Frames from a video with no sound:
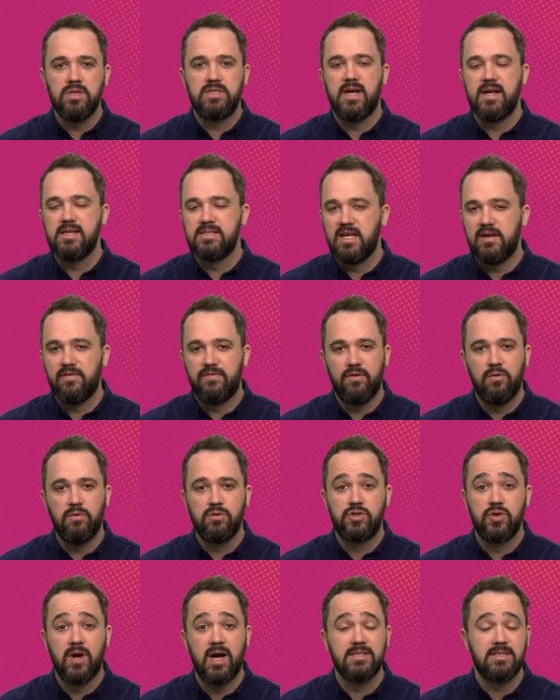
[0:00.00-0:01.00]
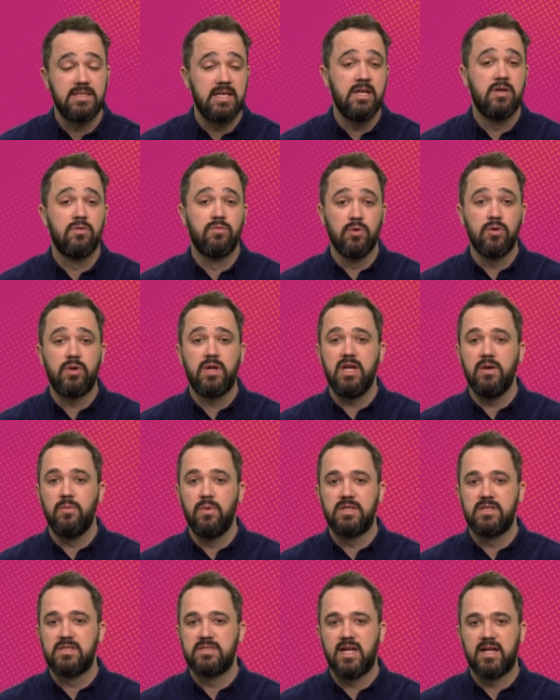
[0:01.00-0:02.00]
has that full trust in a rookie,
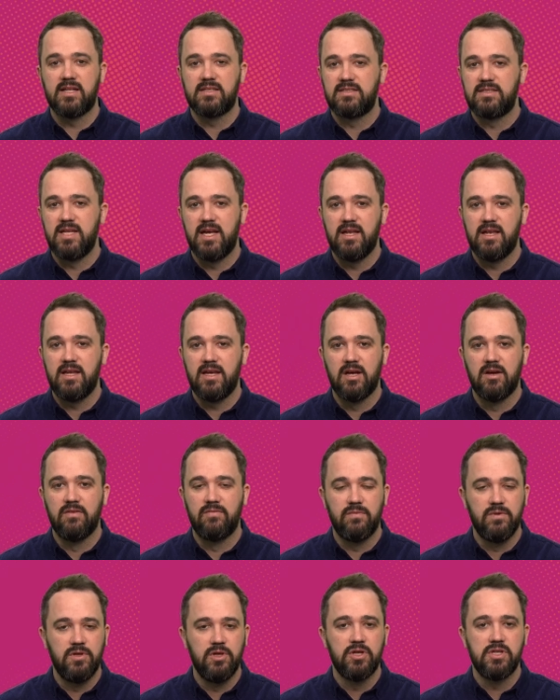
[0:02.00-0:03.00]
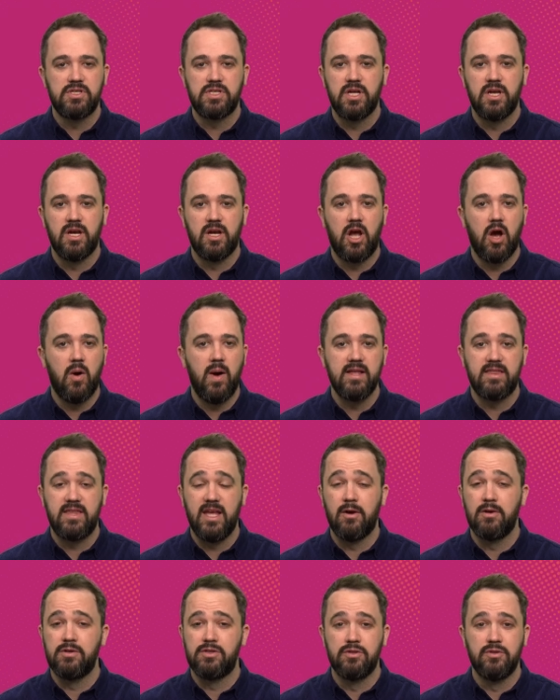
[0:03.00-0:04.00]
which is outstanding. Of you're just going to go out
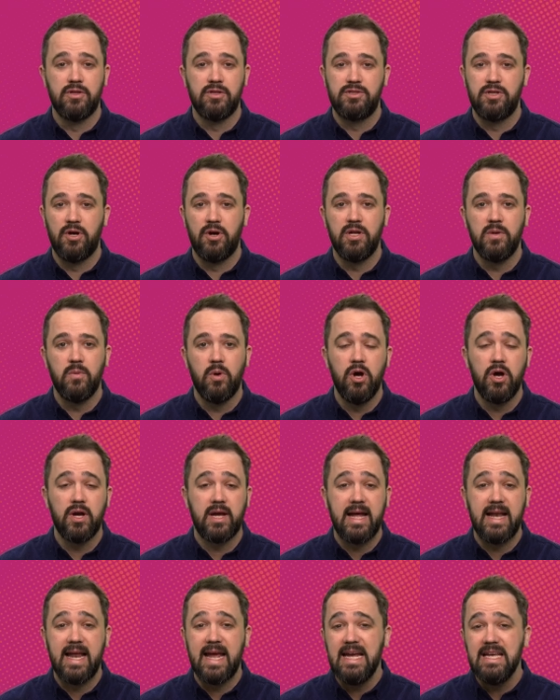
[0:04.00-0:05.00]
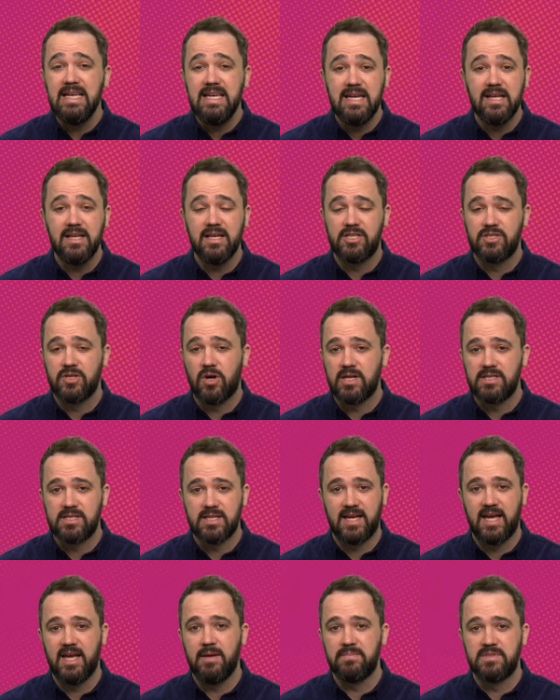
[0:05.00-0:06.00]
there and do the dirty work. And he nearly tried to
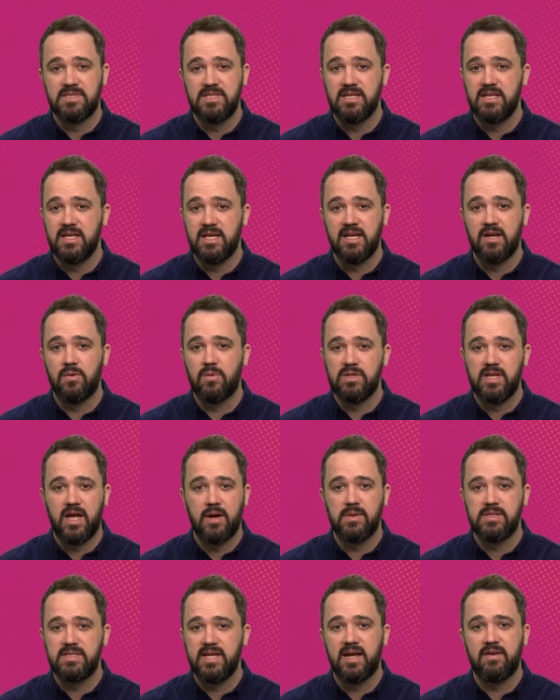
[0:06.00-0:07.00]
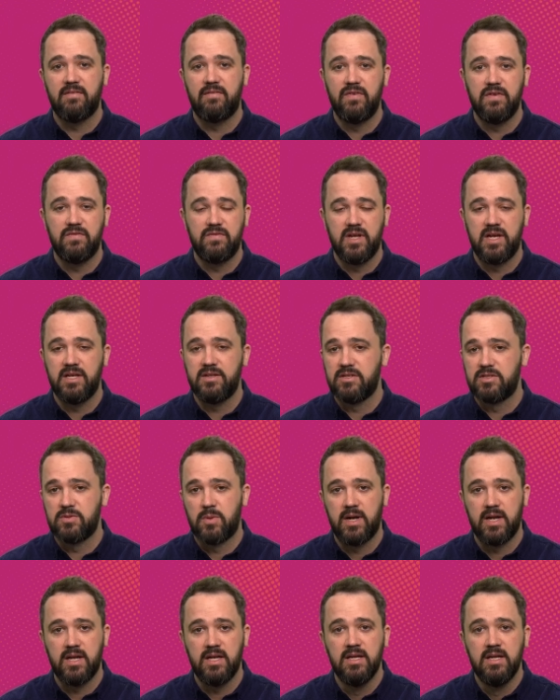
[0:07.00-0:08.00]
keep Sydney in it when they were down 15 to
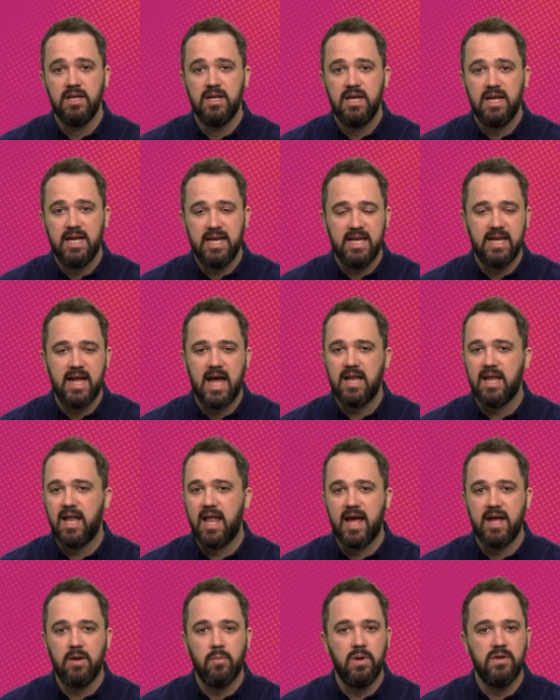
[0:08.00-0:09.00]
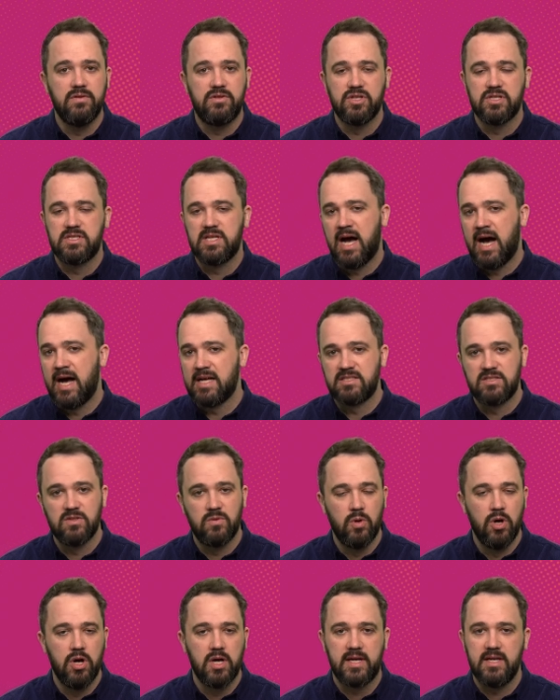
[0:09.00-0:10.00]
20 in Adelaide with just hustle
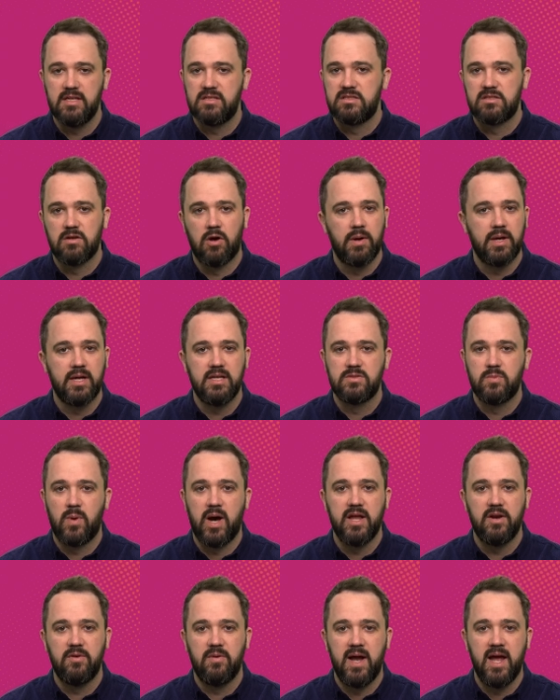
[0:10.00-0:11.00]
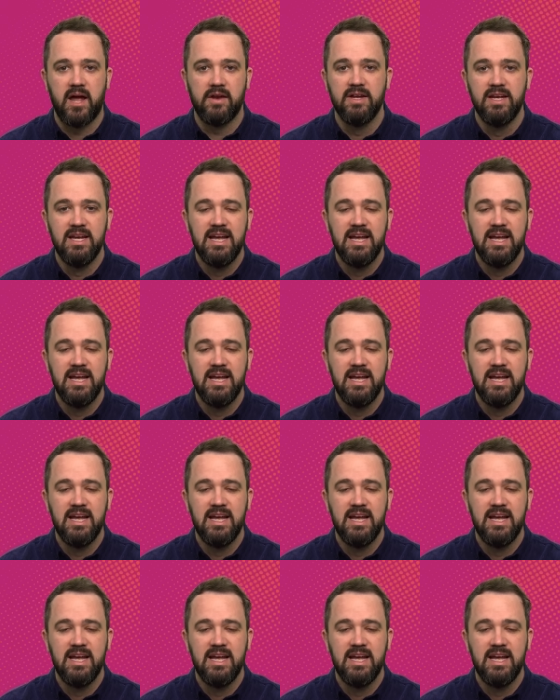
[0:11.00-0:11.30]
work. He's throwing his weight around.